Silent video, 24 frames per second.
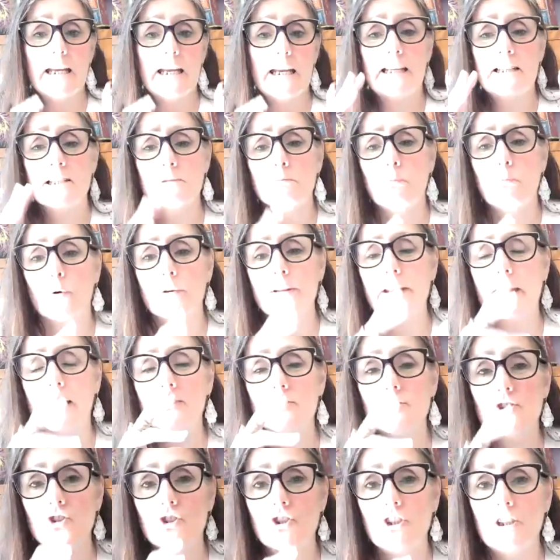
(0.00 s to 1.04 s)
It's more
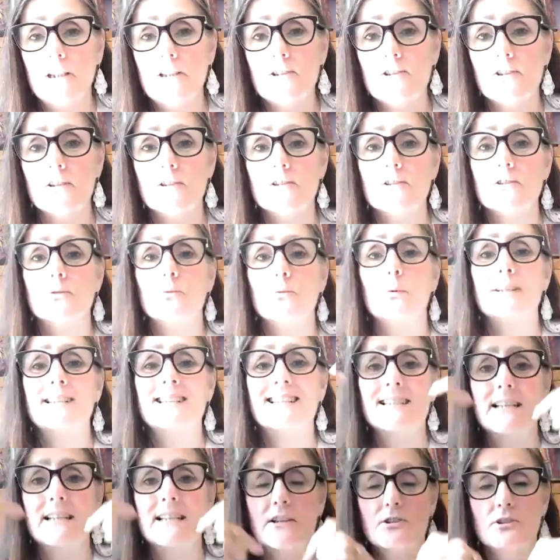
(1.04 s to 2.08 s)
that Jesus was
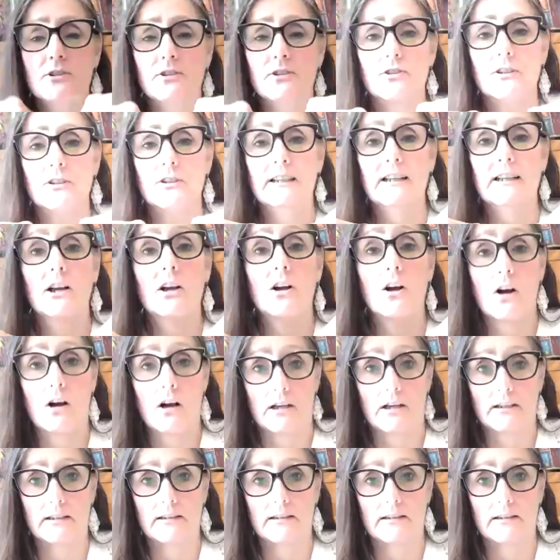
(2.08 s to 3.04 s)
centered in God.